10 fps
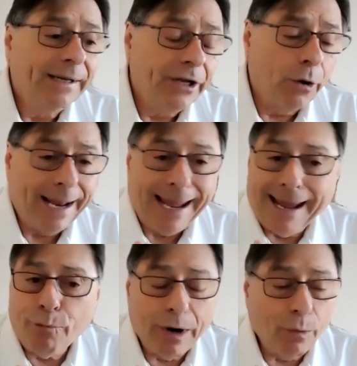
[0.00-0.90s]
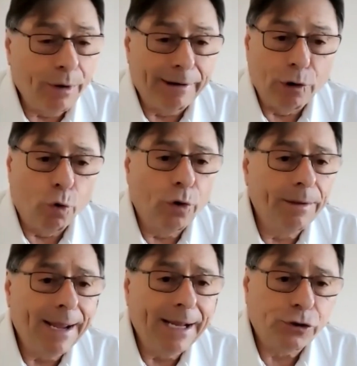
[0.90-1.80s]
At Amware, we're in all the
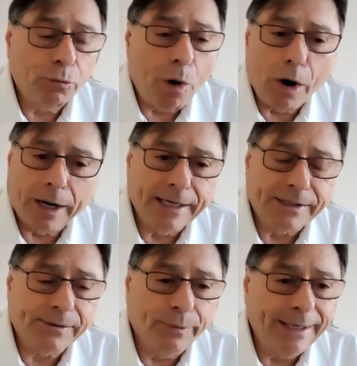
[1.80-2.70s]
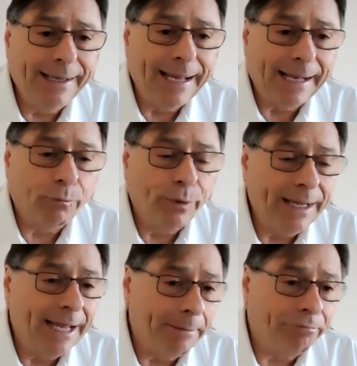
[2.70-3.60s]
major markets. We can
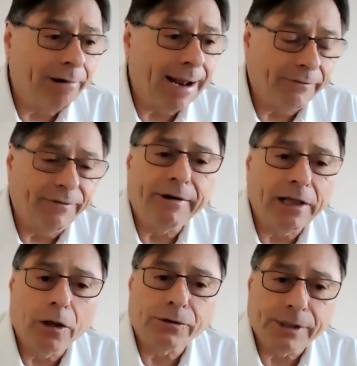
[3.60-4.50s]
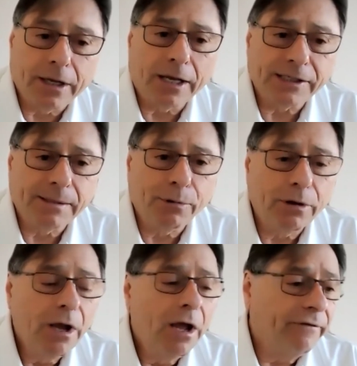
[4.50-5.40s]
get product very close to
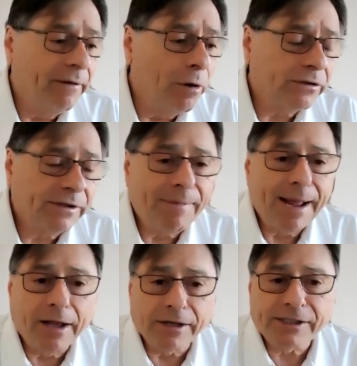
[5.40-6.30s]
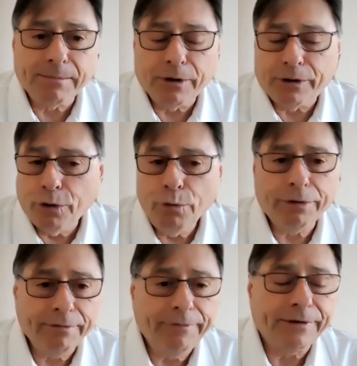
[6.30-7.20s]
customer. For most of my customer, 2 or
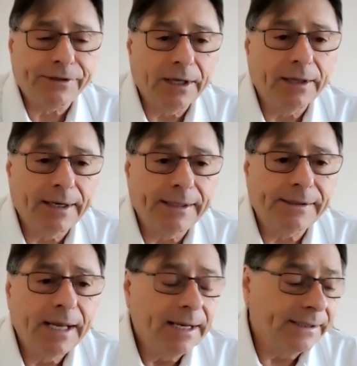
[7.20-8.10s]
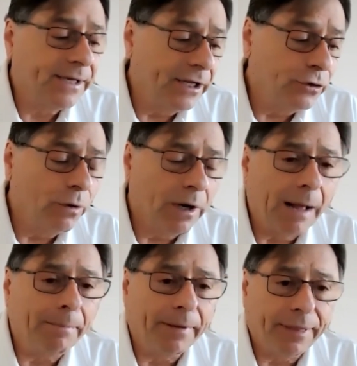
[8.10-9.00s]
3 facilities is going to do a
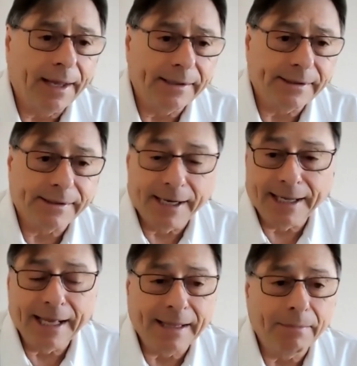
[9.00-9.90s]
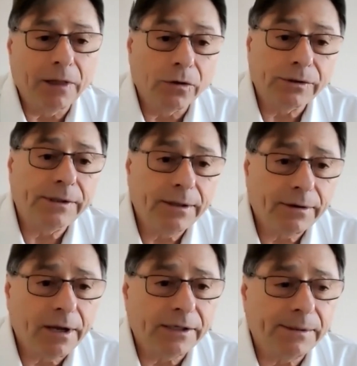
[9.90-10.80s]
couple of things. It's going to get them closer to their
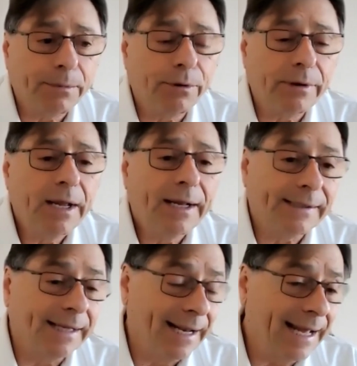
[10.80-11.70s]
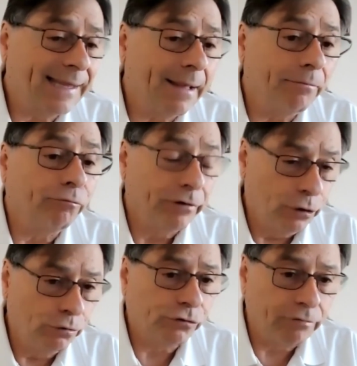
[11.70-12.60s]
customer. It's going to get them
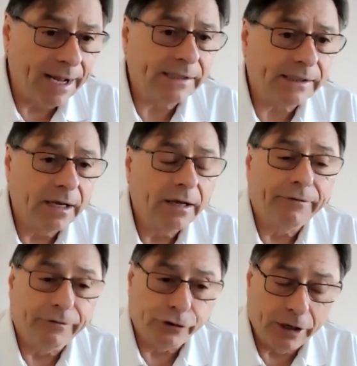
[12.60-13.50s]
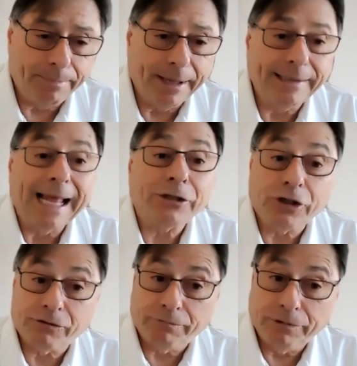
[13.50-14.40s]
reduced rates for shipping, not
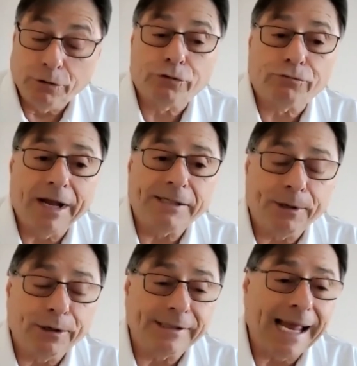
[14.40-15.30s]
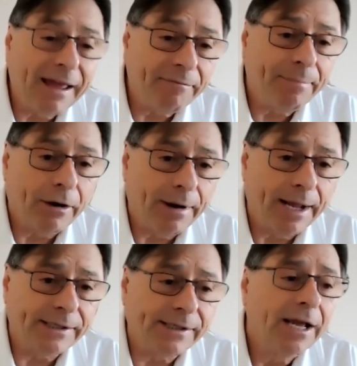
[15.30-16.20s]
just reduced rates because I have better
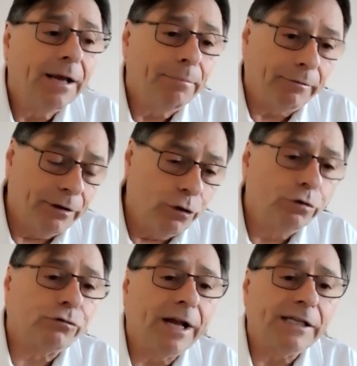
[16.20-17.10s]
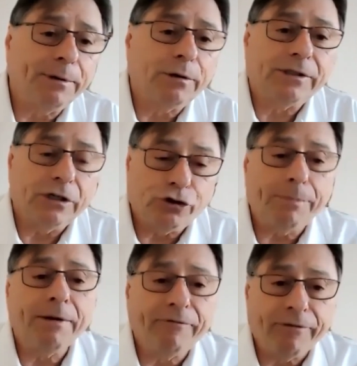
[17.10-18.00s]
rates, but reduced rates because they're
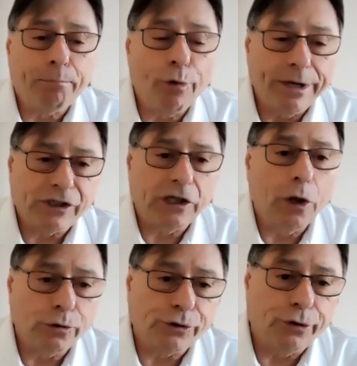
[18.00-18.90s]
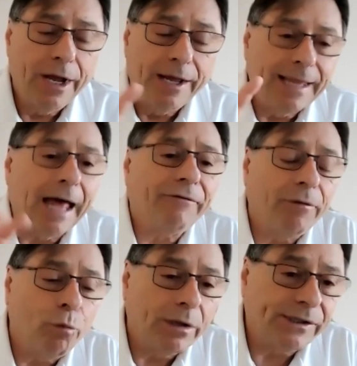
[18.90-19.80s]
shipping from points closer, not
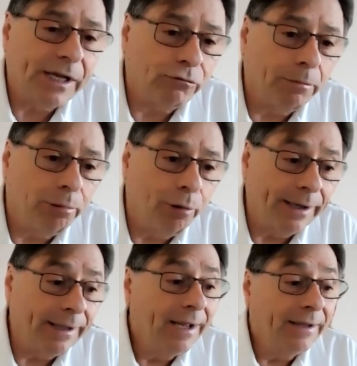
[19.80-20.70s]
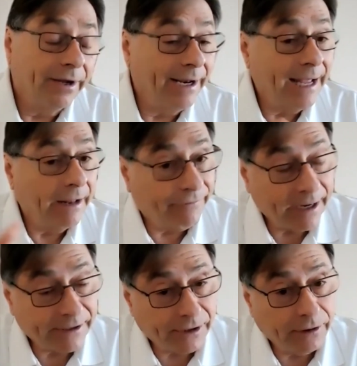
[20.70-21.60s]
from one central point. They're going to get
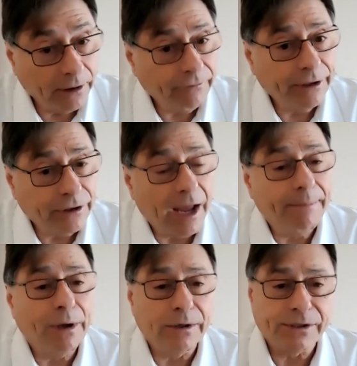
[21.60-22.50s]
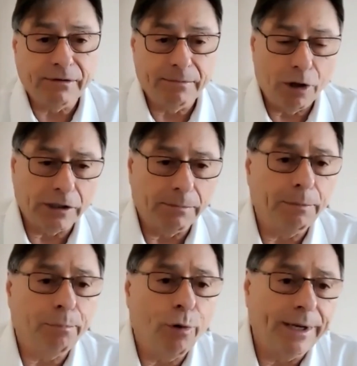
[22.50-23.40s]
faster delivery time because they're in multiple
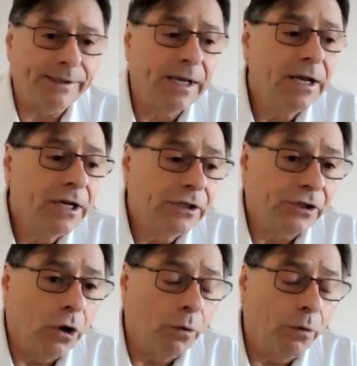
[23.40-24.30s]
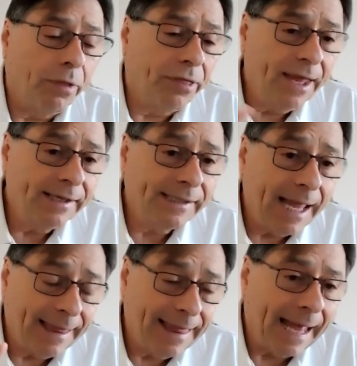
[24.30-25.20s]
points. So things
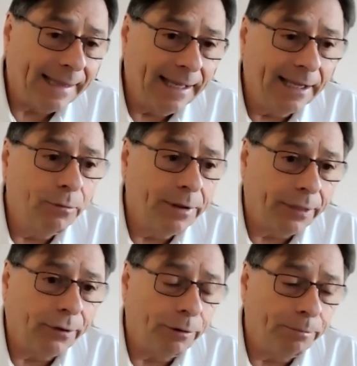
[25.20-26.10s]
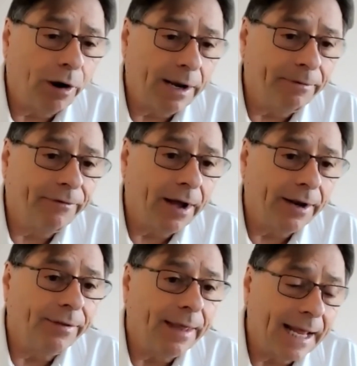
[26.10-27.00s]
like that, dealing with a third-party
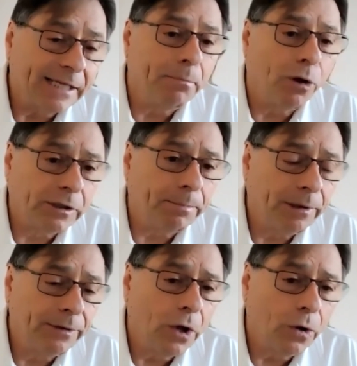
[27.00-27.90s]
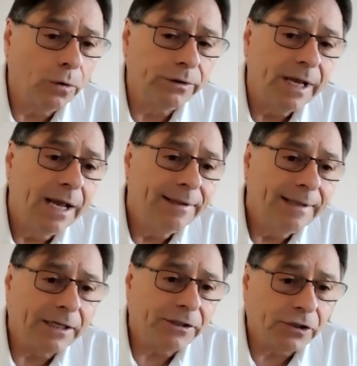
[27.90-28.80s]
provider that has multiple nodes,
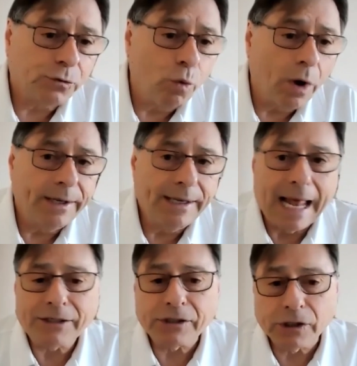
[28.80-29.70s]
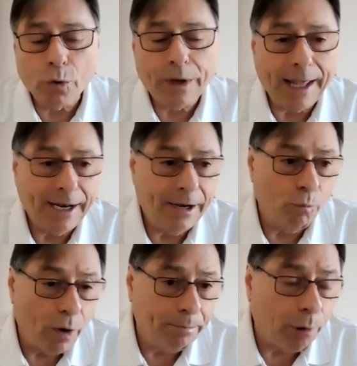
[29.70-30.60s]
not just one, not just located in
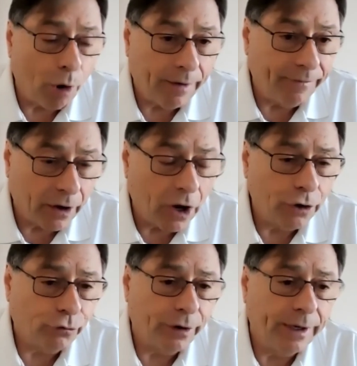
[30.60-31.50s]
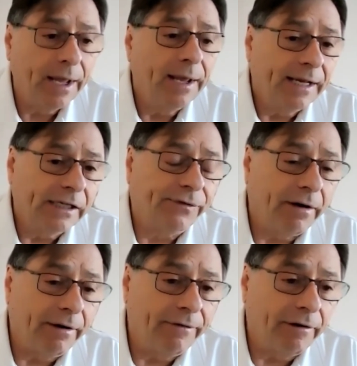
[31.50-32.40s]
one part of the country, is
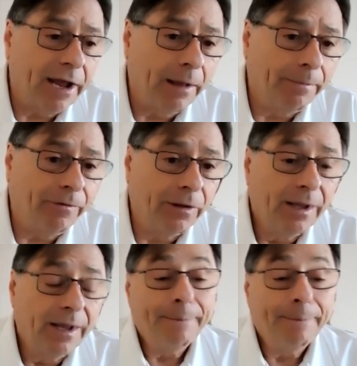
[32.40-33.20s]
very, very helpful.